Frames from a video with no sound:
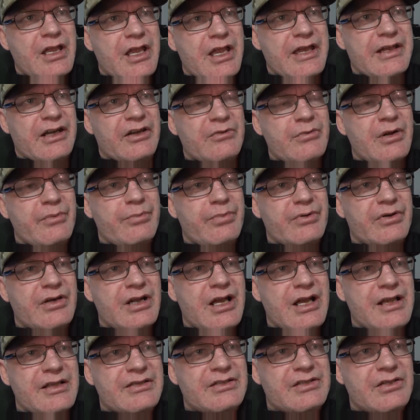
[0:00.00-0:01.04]
And I remember,
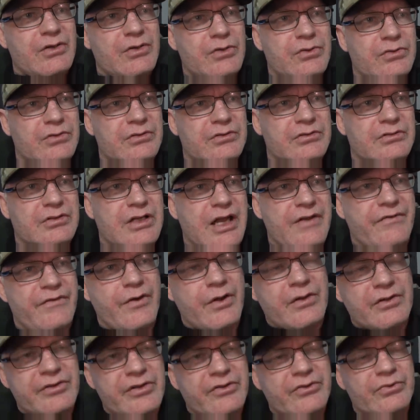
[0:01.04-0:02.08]
uh, so I
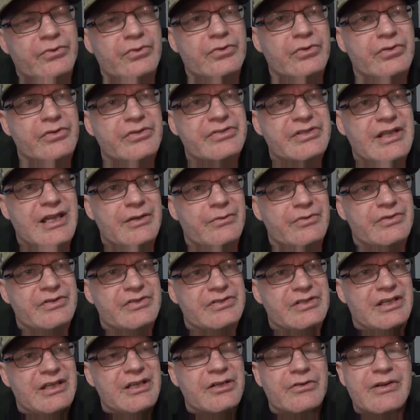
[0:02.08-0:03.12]
followed all the rules. I
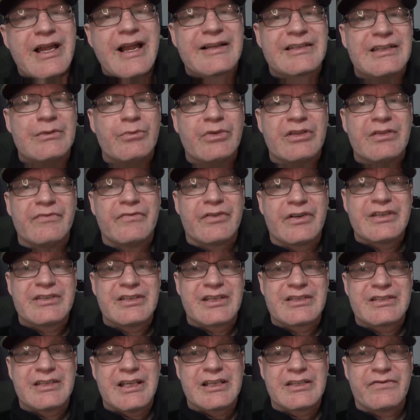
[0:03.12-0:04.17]
was interacting with him very
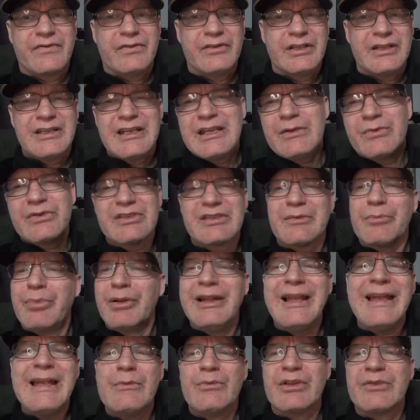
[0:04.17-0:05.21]
successfully, and he was
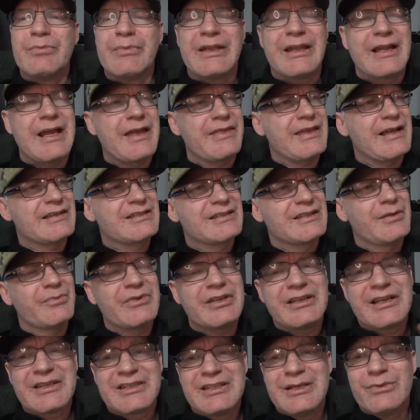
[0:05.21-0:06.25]
playing with me. And I, that's
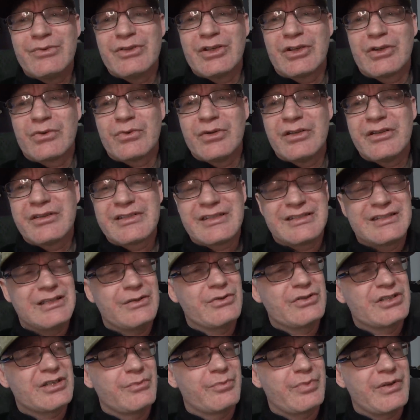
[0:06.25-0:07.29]
something I see with the gorillas. I see
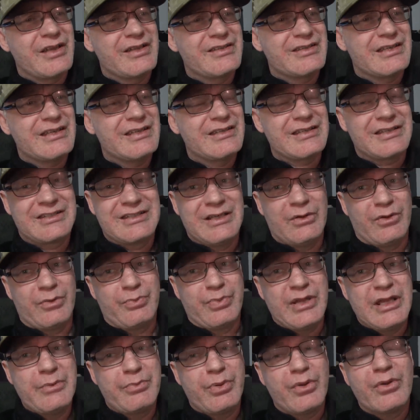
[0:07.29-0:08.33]
with chimpanzees. I see it with
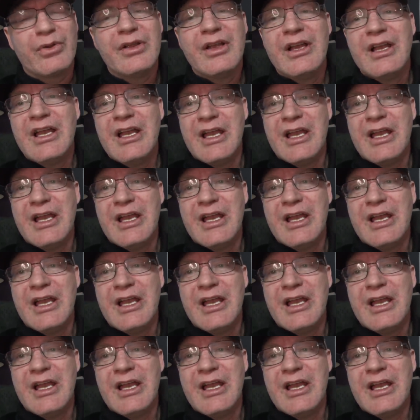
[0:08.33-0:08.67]
people.